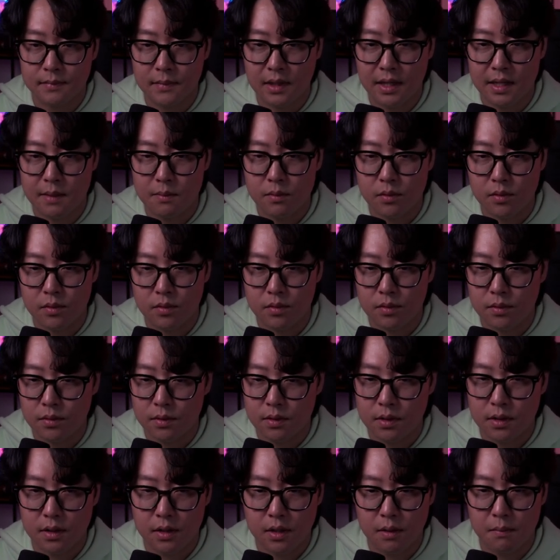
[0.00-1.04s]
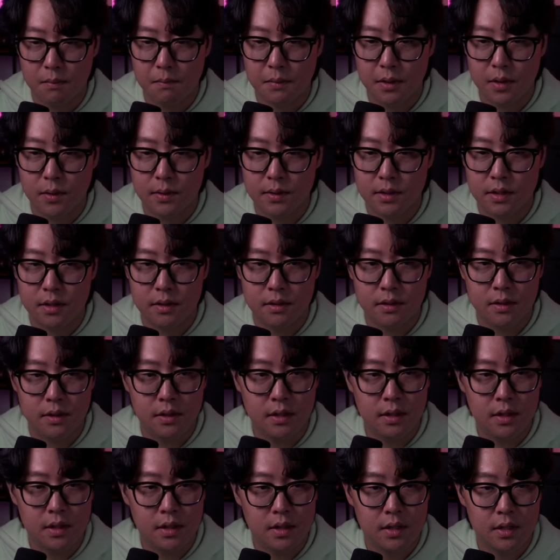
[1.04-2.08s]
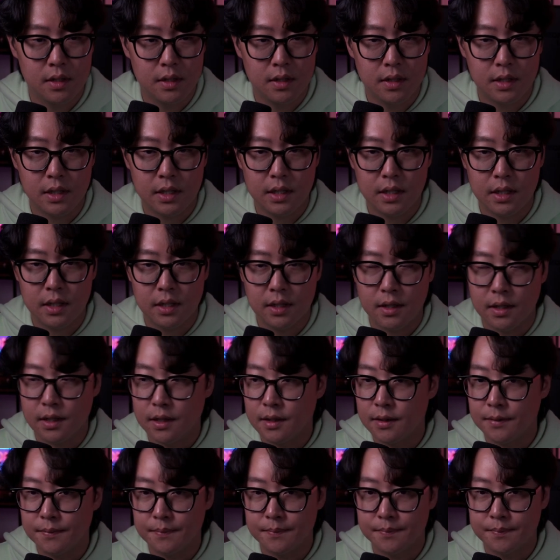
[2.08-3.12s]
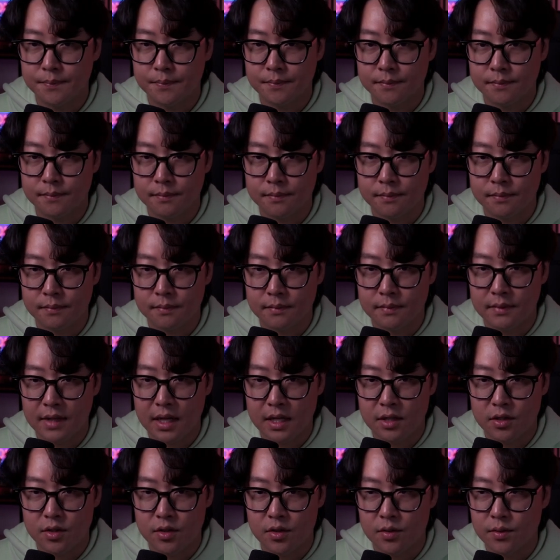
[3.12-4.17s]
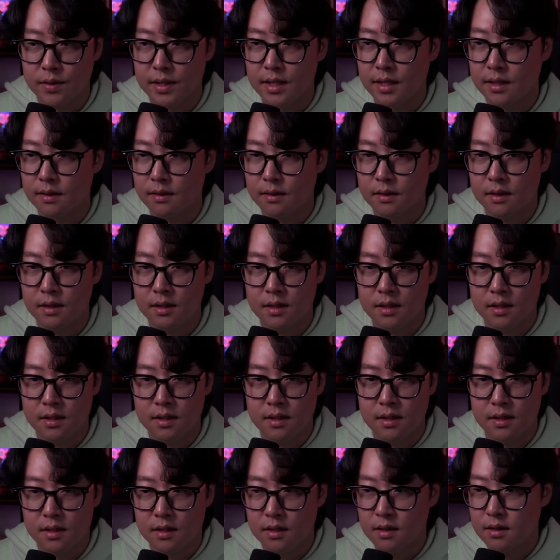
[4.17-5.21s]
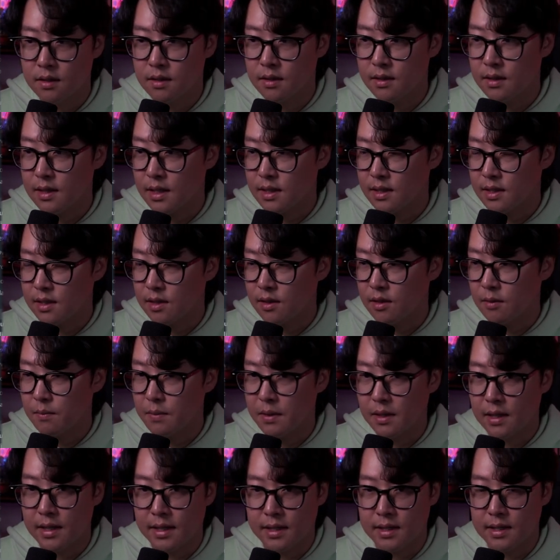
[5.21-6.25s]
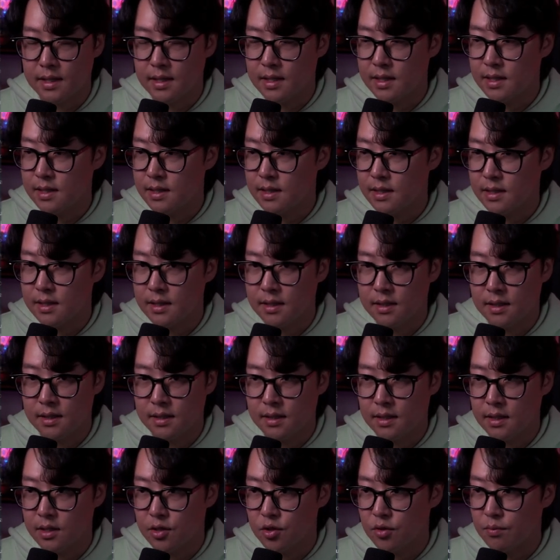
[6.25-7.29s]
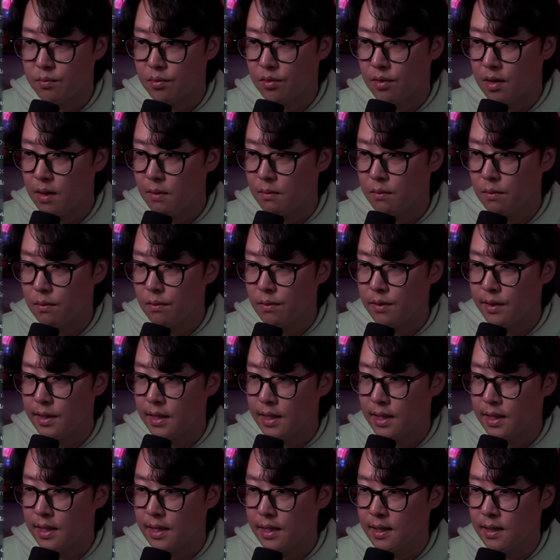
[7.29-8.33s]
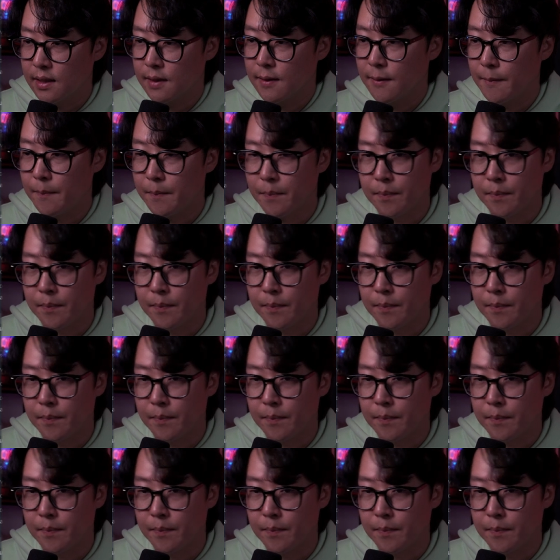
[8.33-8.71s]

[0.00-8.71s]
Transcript: label component here. Next to it, that's gonna be like this. I should probably,